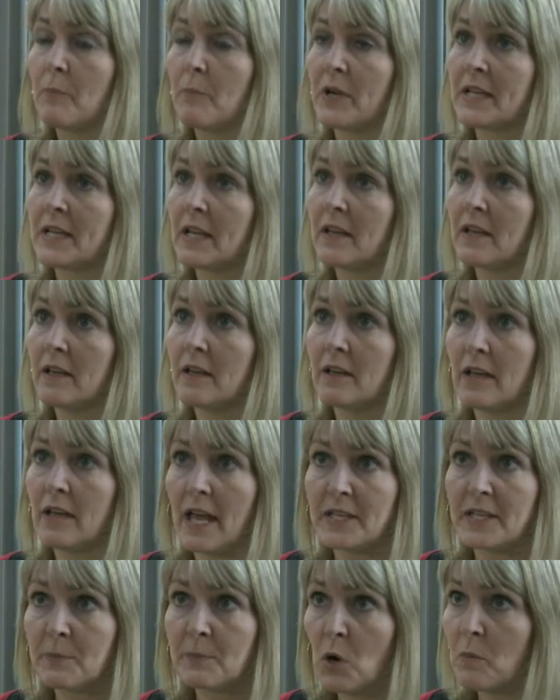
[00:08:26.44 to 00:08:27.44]
But
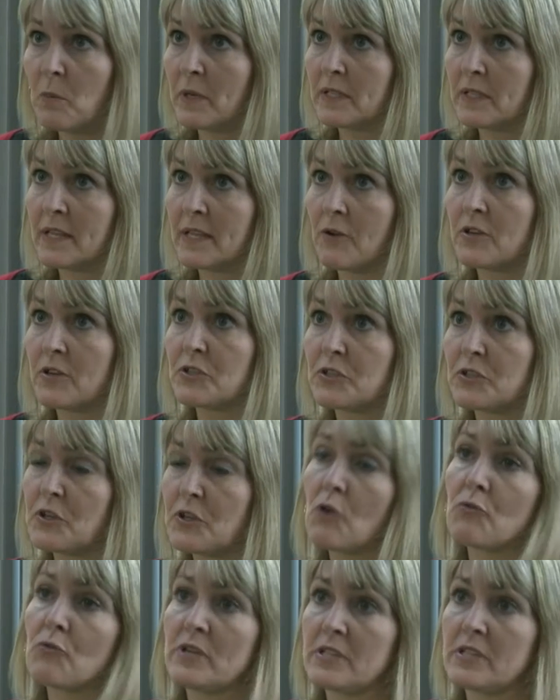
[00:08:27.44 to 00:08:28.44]
at the moment, there is
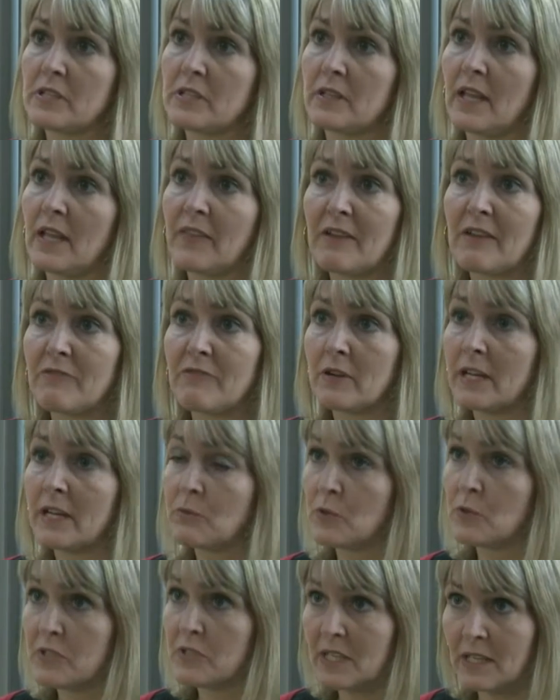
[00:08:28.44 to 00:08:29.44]
no reason. And therefore,
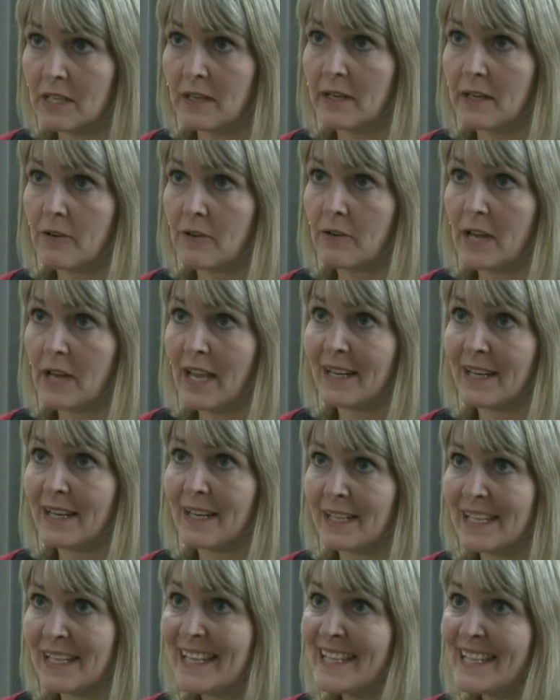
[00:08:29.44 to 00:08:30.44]
it was a clear and
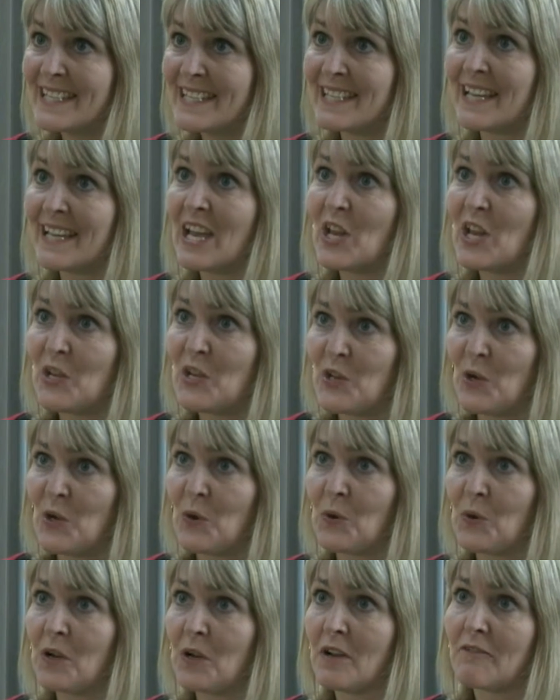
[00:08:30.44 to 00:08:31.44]
an easy
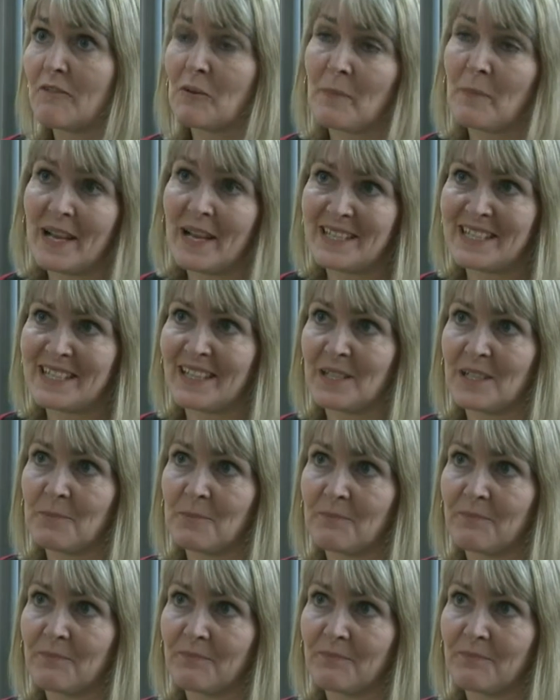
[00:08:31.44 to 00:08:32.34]
no from my side.